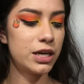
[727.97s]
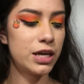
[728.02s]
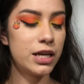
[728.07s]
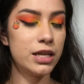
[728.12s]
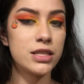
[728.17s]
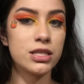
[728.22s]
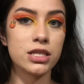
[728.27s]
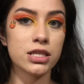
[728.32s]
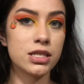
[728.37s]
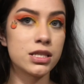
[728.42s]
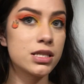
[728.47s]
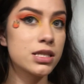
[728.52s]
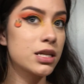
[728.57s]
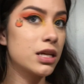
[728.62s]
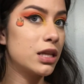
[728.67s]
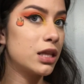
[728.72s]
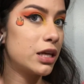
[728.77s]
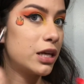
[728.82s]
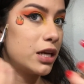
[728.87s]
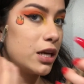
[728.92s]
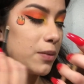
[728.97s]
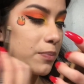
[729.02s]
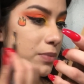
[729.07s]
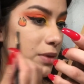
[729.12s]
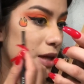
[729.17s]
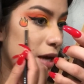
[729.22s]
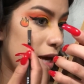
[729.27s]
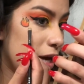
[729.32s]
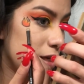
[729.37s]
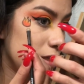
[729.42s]
and just clean up
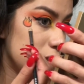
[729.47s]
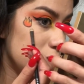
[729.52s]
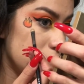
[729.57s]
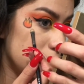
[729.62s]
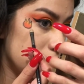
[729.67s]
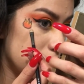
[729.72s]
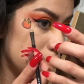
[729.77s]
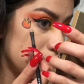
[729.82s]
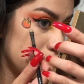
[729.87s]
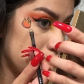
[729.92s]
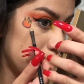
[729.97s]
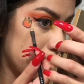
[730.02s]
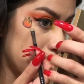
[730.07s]
the edges.